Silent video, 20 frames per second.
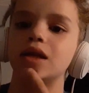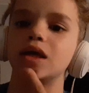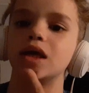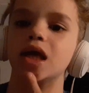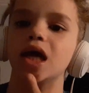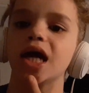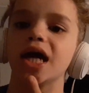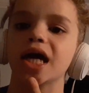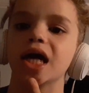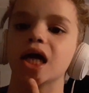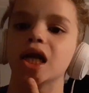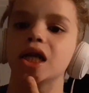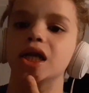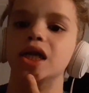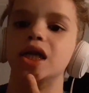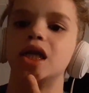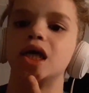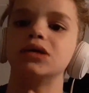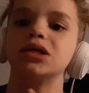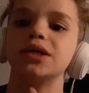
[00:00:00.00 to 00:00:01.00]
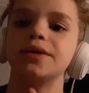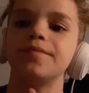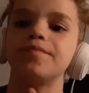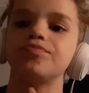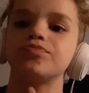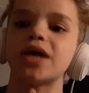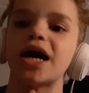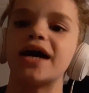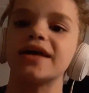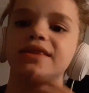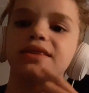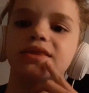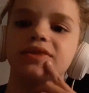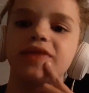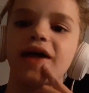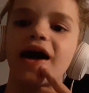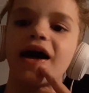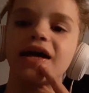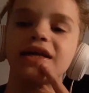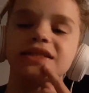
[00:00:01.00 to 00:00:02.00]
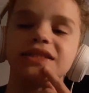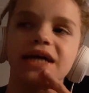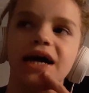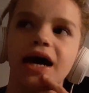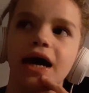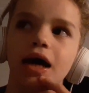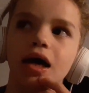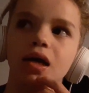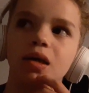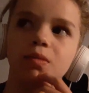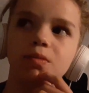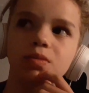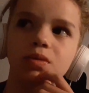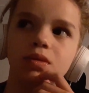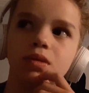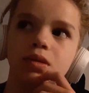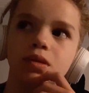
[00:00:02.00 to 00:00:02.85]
And at that time,